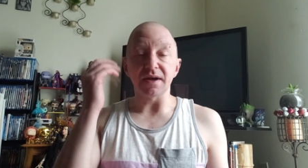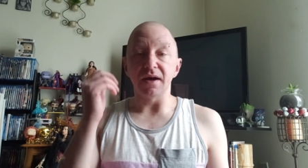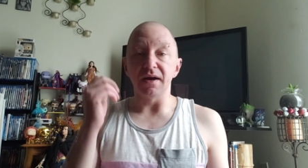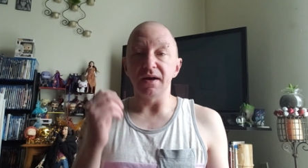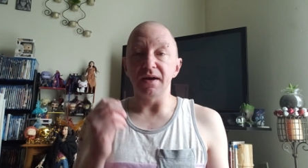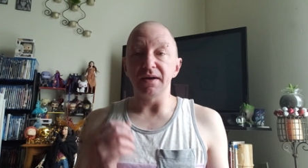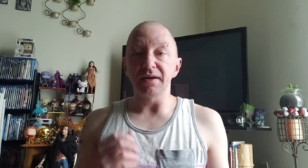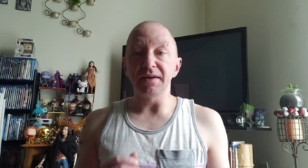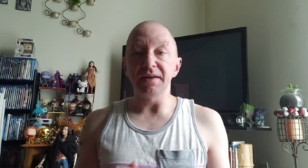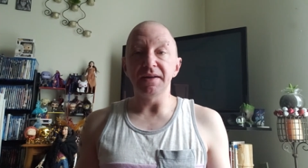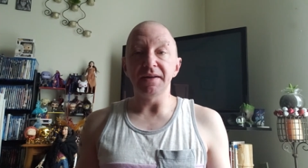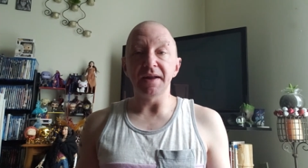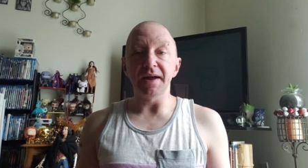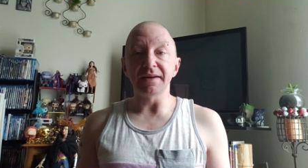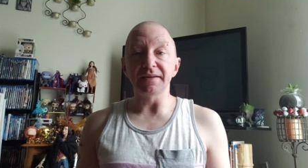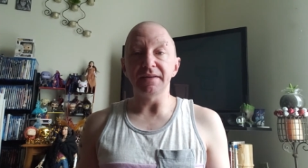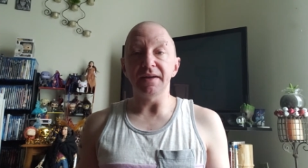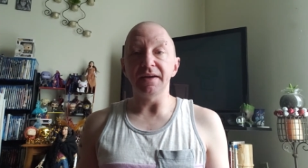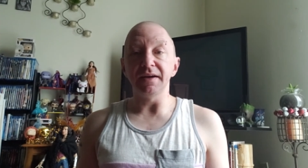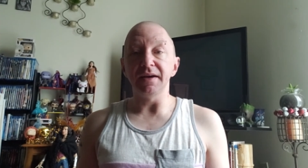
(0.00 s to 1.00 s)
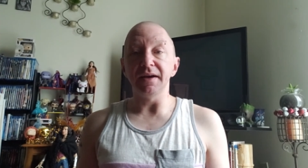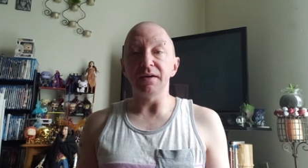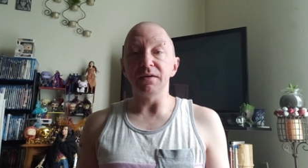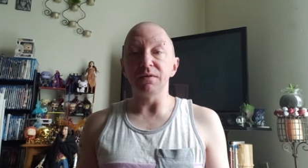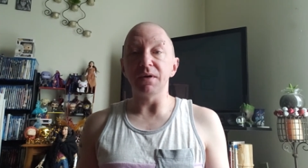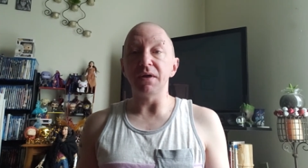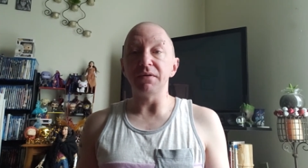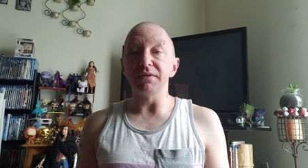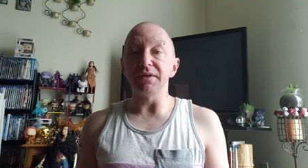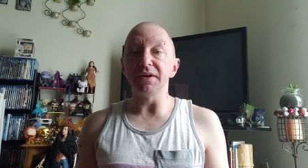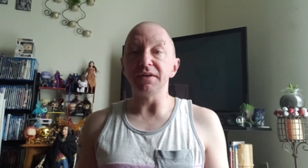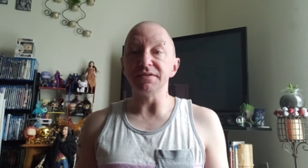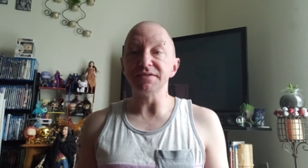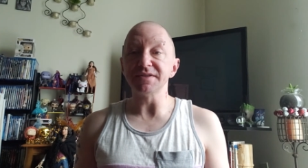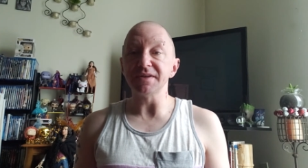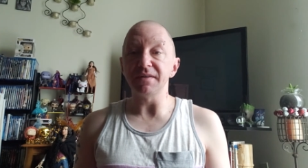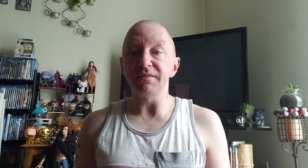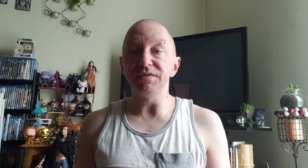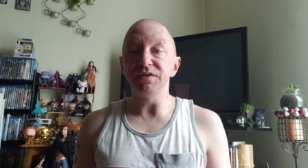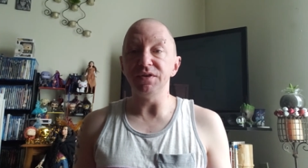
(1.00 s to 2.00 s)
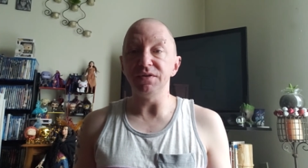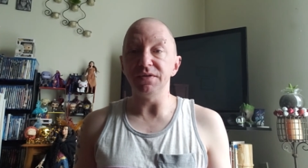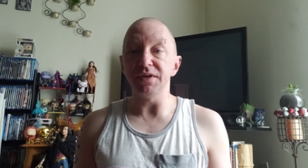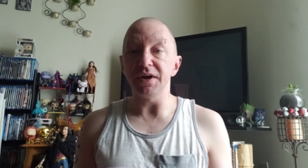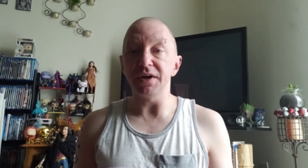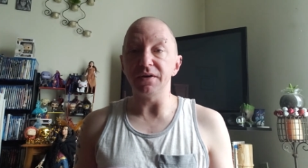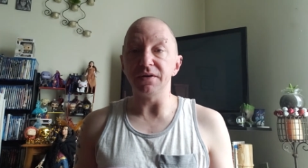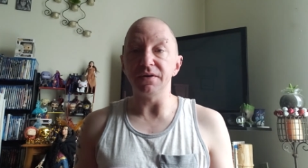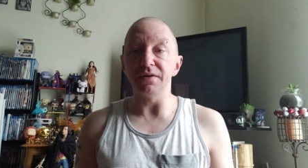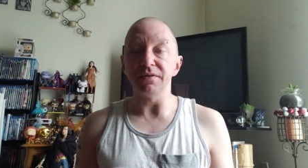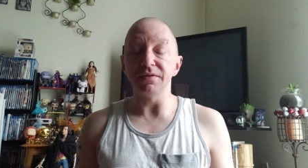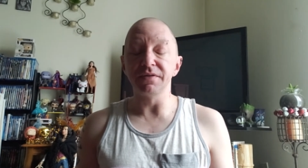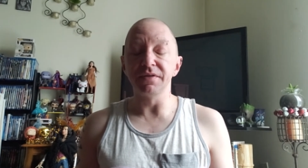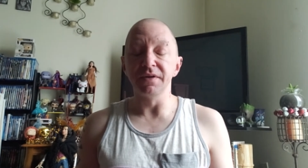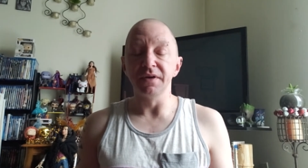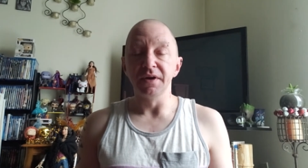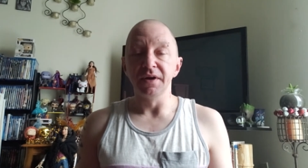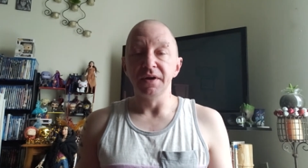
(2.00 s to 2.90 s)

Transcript: uh, connecting and grounding yourself to the earth,